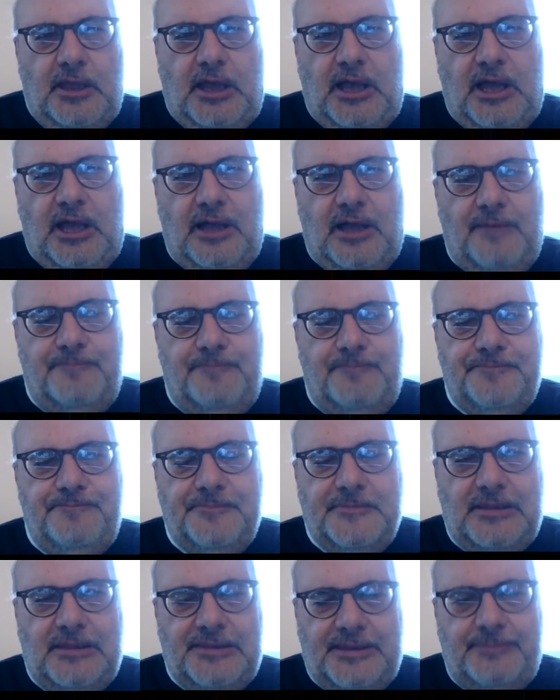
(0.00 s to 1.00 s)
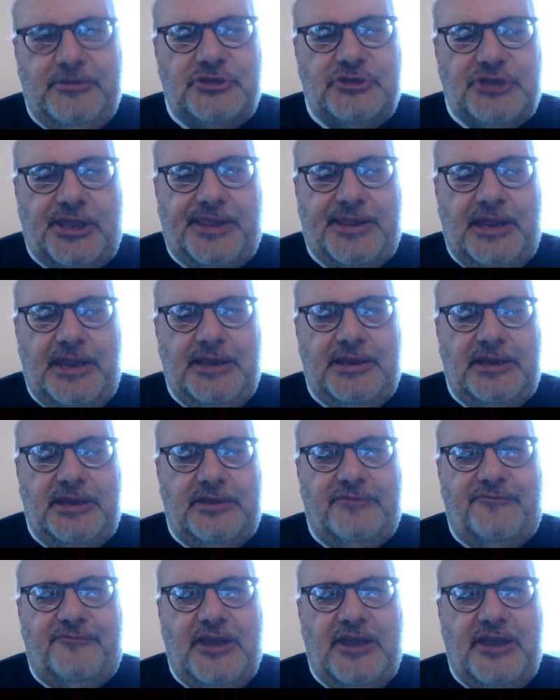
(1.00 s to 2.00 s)
Let me just say
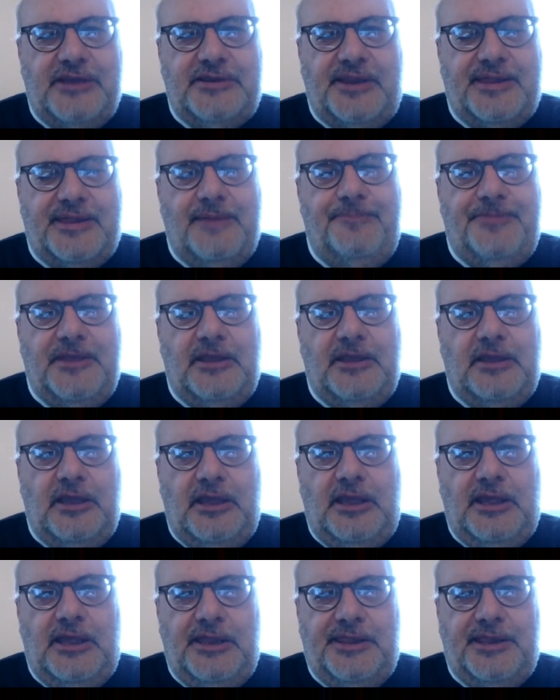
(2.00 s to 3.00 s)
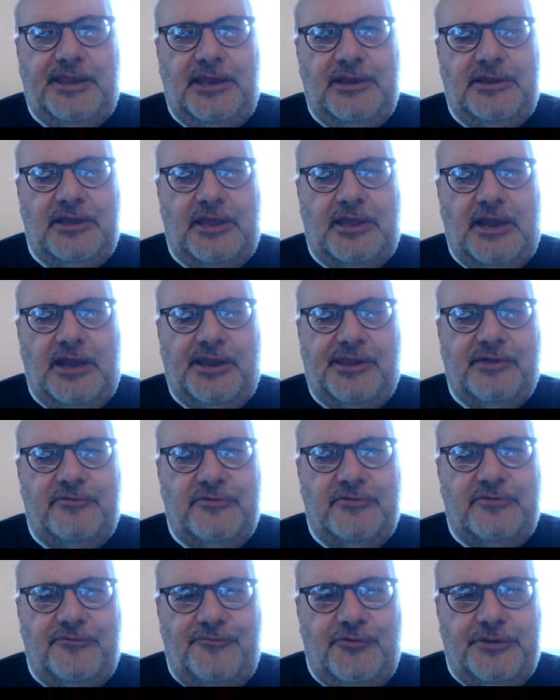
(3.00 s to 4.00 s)
that the fact that something is in the hands
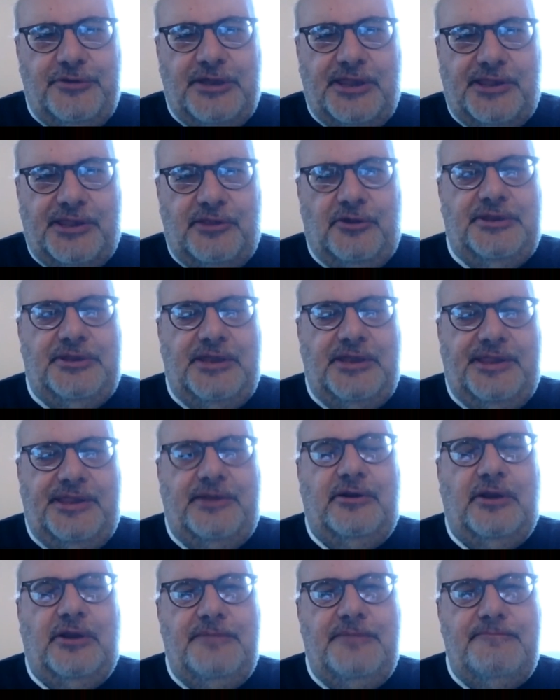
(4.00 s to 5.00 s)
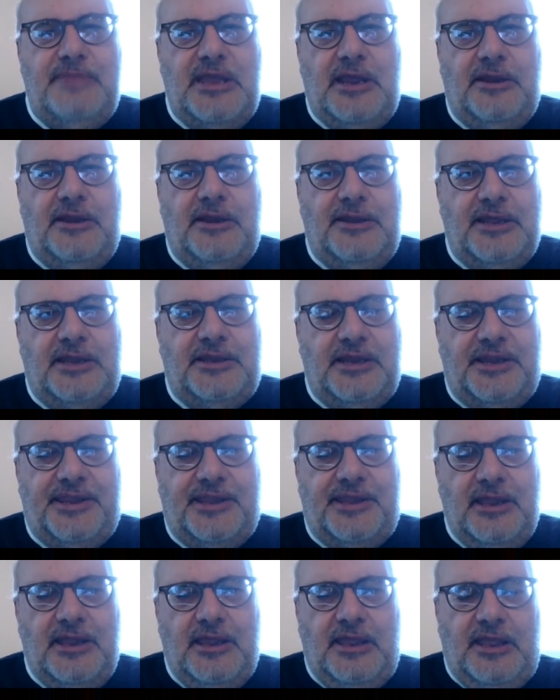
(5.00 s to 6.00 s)
of the few does not necessarily mean that
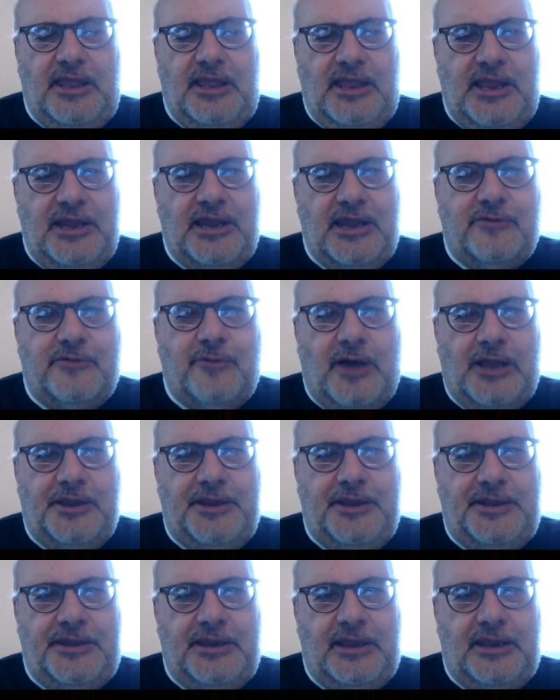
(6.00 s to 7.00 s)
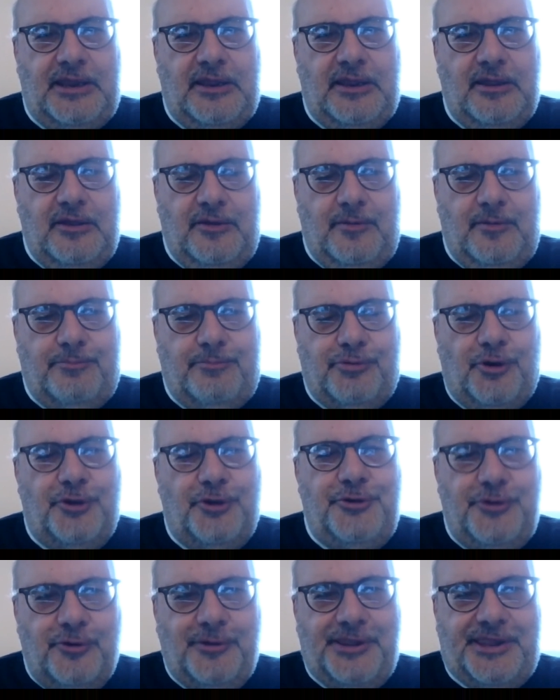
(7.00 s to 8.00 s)
it's inequality
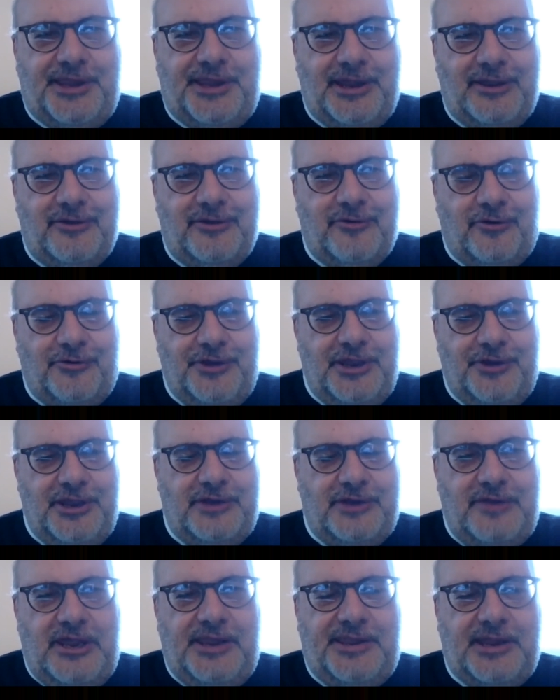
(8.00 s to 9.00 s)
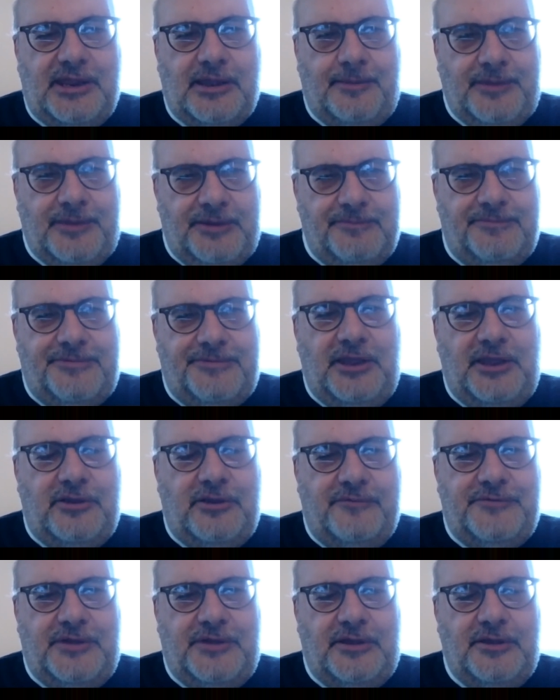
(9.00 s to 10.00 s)
producing or increasing. I mean, think
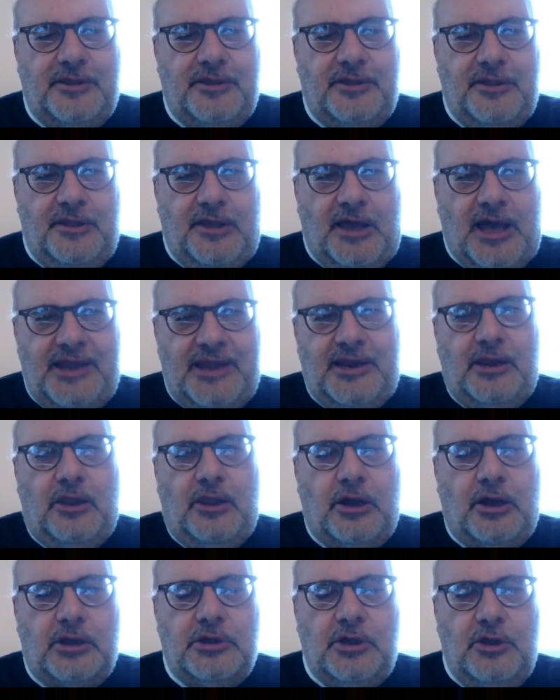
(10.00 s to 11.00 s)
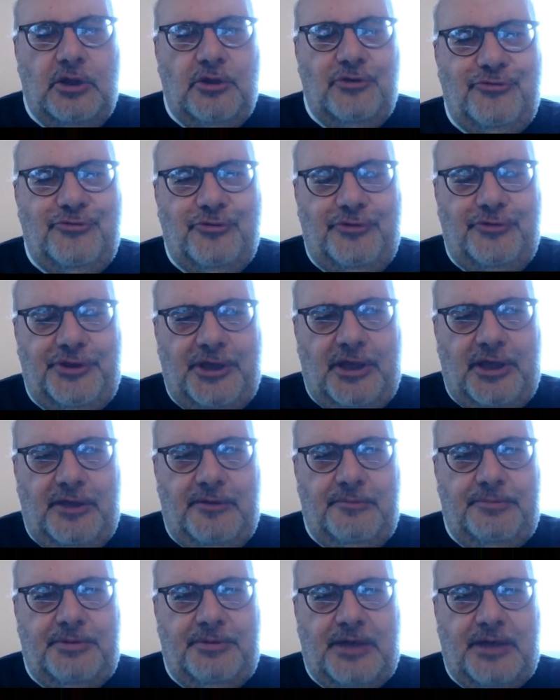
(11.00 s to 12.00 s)
of the analog to
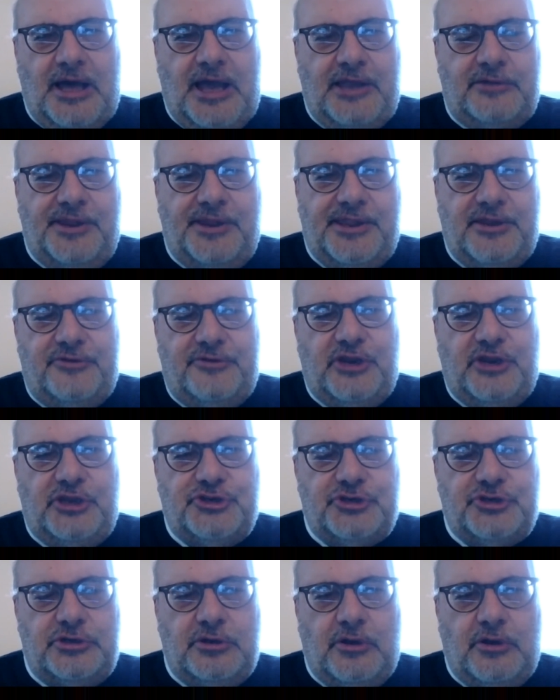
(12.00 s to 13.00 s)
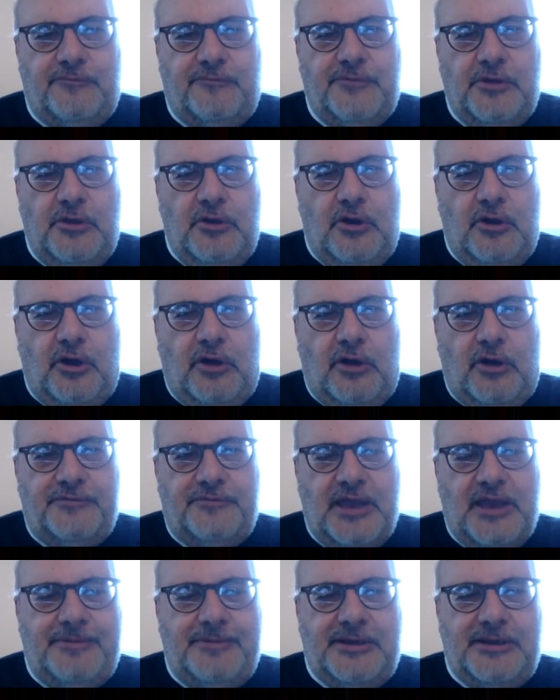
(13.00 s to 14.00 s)
the high concentration of
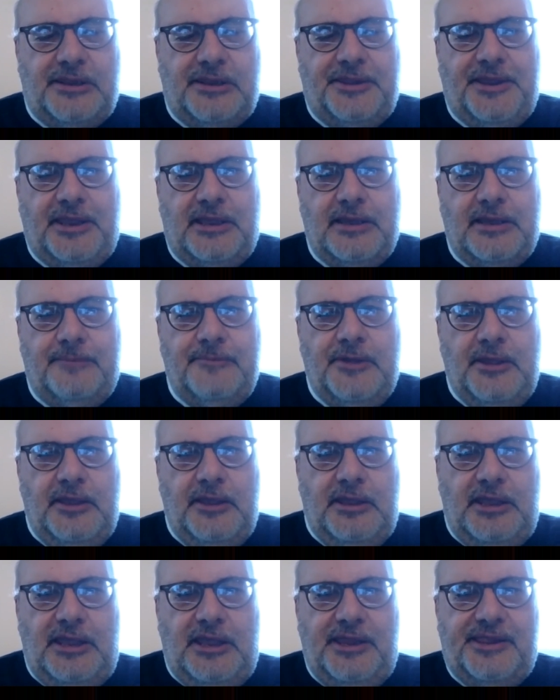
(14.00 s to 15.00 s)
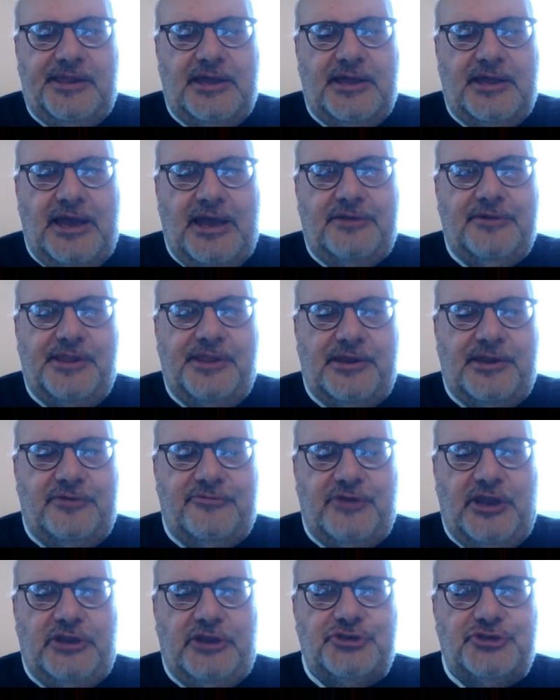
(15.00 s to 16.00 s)
capital income is high
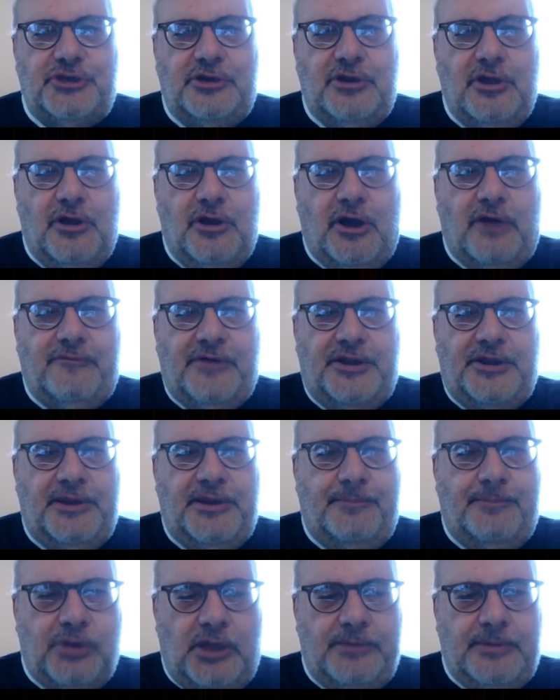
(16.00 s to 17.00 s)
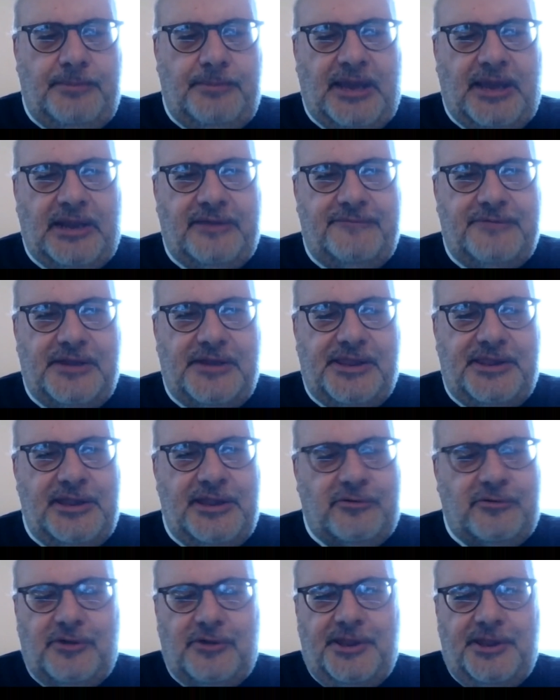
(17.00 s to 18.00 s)
concentration of unemployment benefits. They
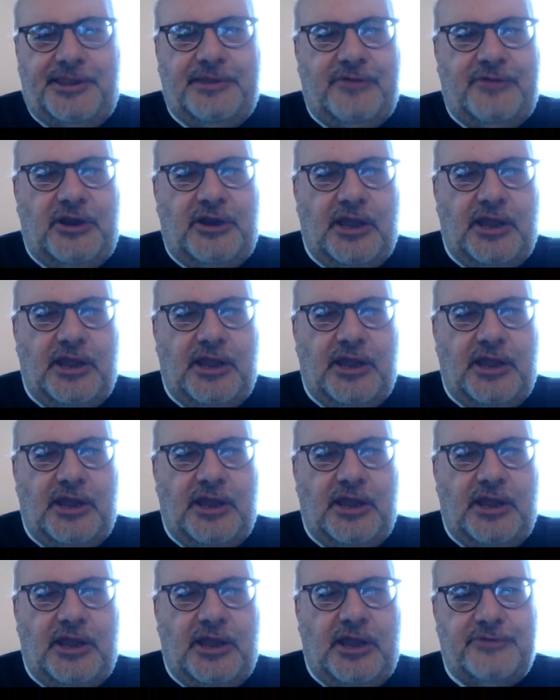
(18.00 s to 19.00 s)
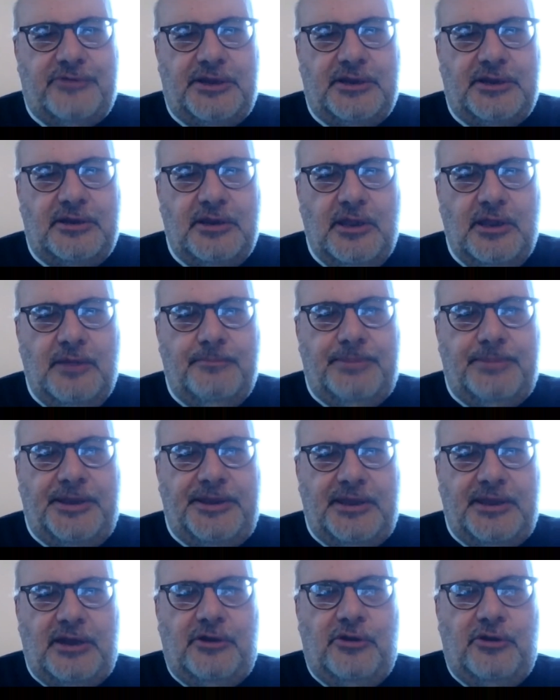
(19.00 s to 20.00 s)
are also very highly concentrated,
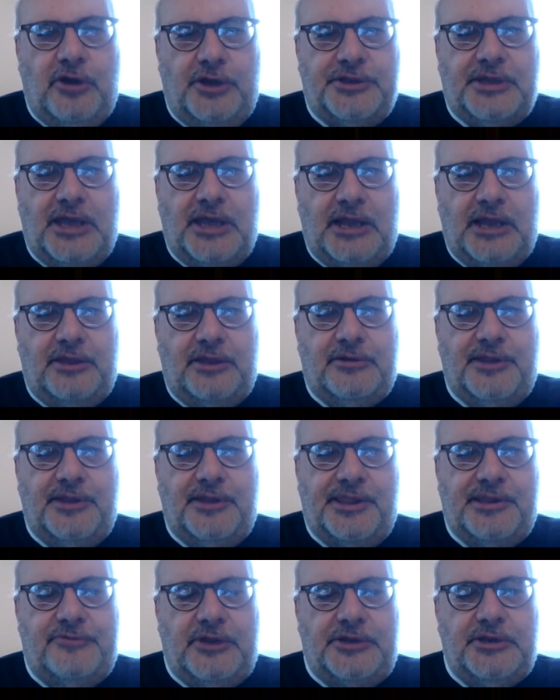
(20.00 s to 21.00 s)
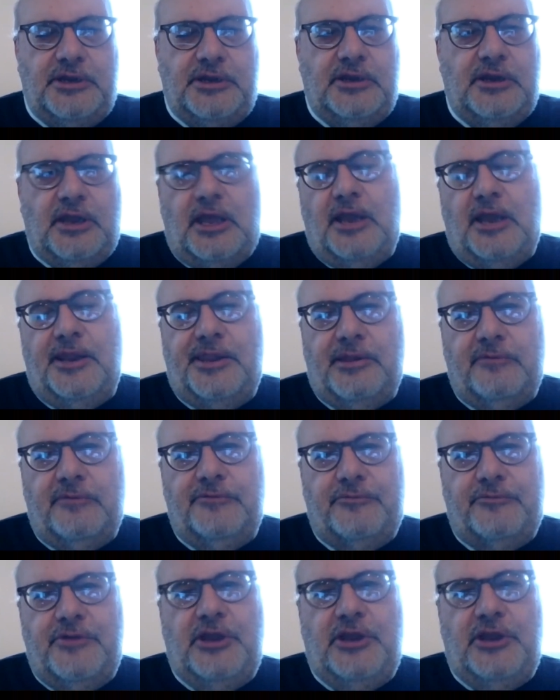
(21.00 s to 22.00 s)
but they are not highly concentrated in the hands of
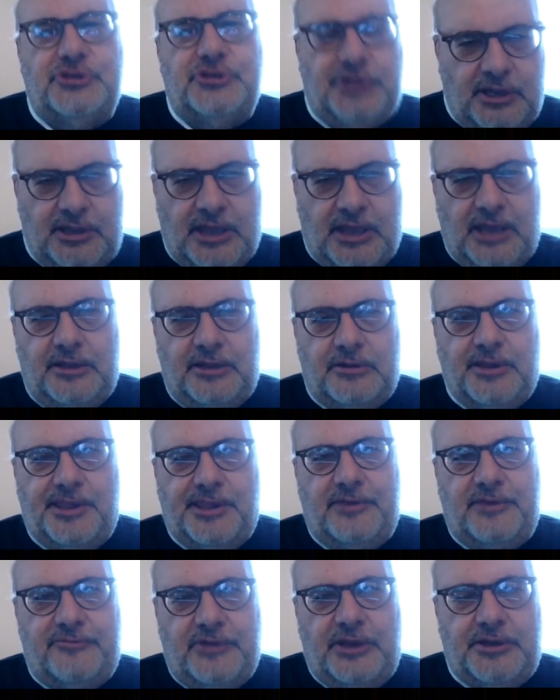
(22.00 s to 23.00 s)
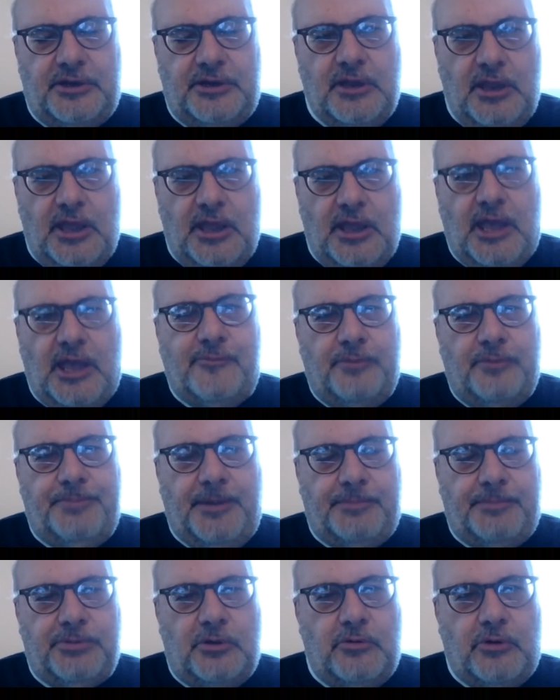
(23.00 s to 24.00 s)
the rich. They are highly concentrated among
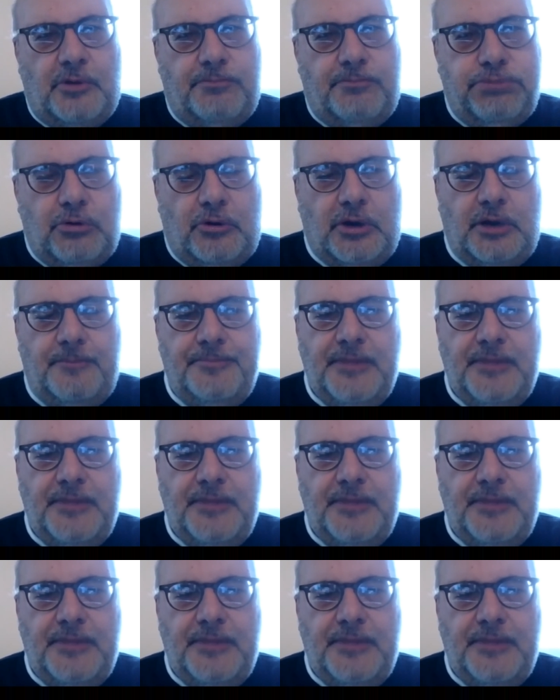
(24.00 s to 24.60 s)
people who are poor.